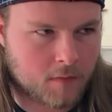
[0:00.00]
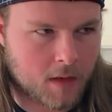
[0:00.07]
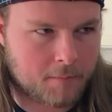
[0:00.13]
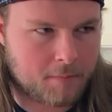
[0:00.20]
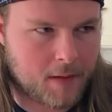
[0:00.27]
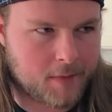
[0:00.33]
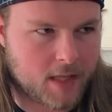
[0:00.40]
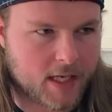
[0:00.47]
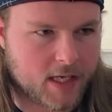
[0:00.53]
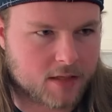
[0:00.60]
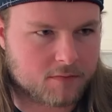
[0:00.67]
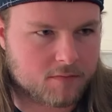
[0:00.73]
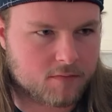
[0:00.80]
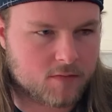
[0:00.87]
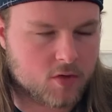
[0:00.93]
Maybe like
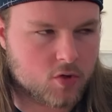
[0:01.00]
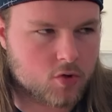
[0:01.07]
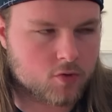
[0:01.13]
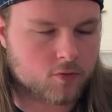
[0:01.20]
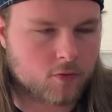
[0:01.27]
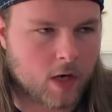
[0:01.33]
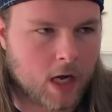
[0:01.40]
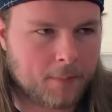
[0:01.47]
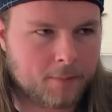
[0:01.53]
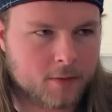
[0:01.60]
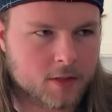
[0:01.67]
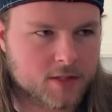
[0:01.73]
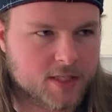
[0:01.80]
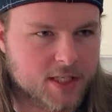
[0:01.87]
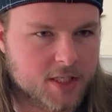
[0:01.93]
a drop
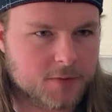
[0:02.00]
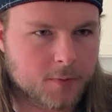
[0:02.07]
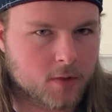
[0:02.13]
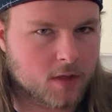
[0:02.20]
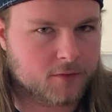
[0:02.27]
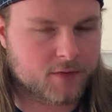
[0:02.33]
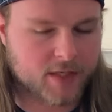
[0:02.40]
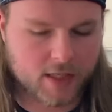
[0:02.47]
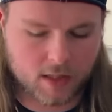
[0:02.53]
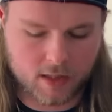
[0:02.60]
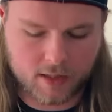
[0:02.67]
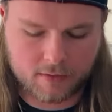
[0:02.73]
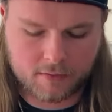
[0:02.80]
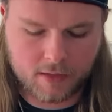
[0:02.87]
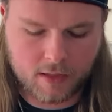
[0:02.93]
or a teaspoon of vanilla.